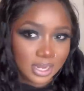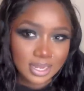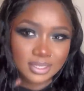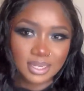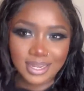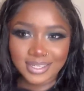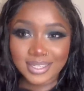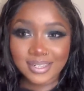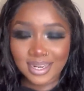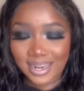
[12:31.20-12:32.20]
guys, I
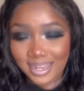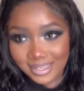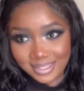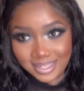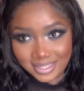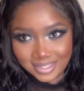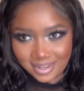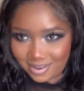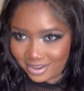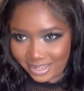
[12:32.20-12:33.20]
just realized that,
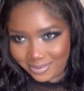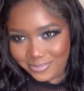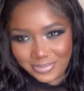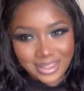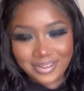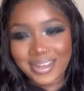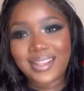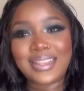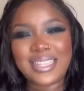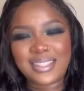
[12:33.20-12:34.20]
okay, by the
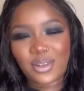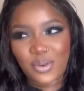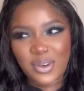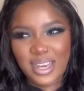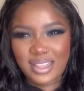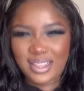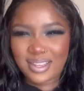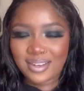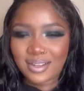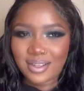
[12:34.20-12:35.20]
way, this look, I
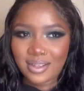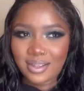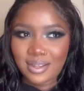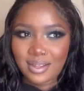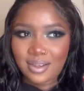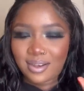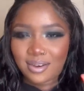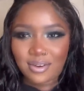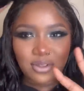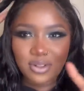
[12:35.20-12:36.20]
think
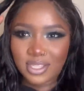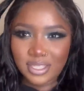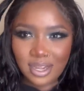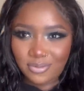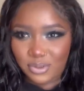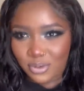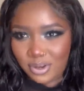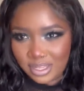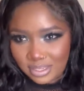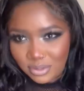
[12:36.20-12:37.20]
you'll just have to go
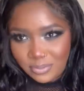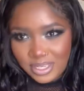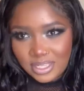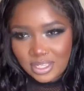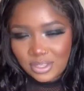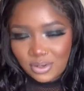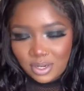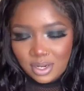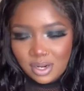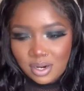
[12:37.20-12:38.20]
either to my
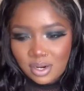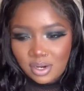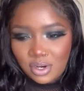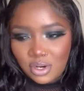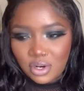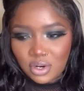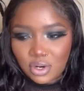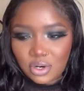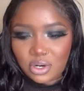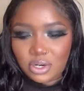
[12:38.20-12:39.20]
TikTok
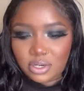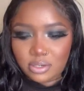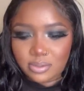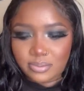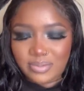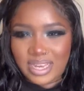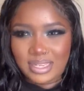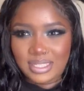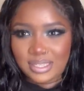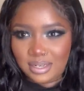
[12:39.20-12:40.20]
or my
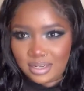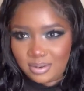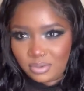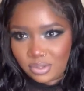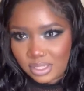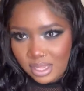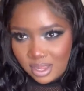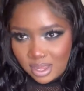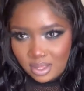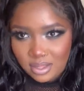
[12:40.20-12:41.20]
Instagram to
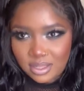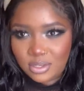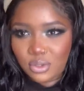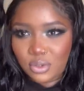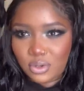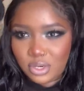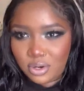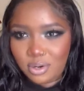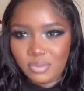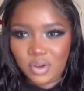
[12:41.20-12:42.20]
see the
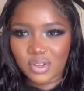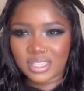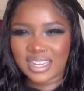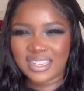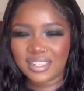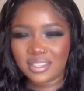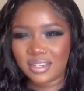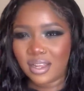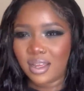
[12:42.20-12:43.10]
tutorial, because I didn't